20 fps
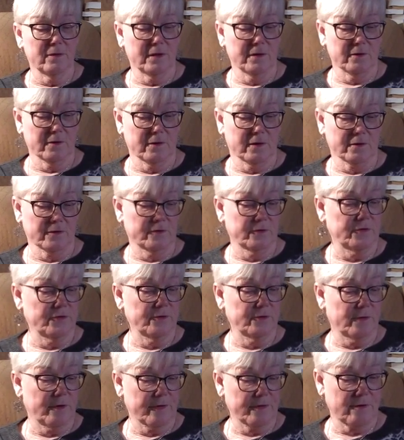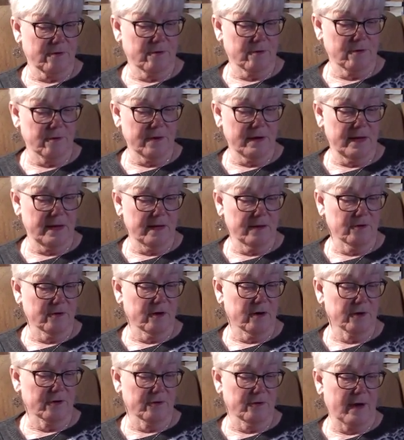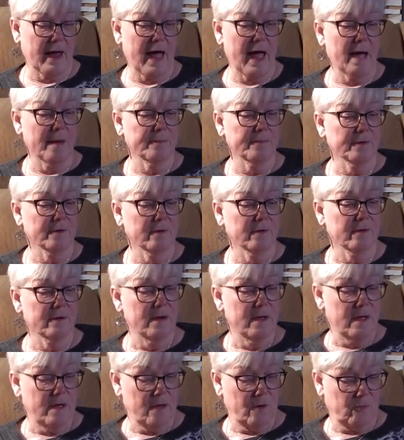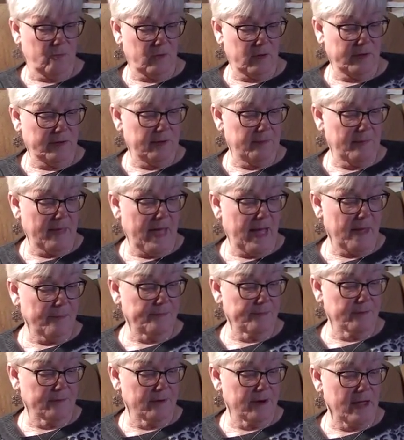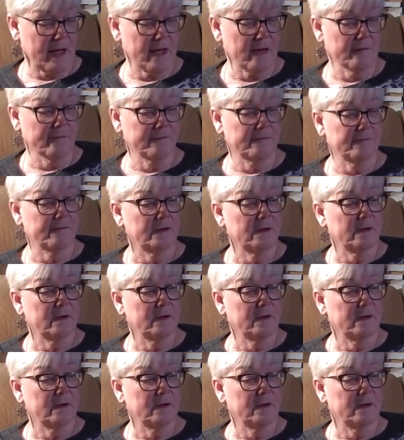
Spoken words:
and Dr. Judith Curry and Dr. Happer, William Happer, have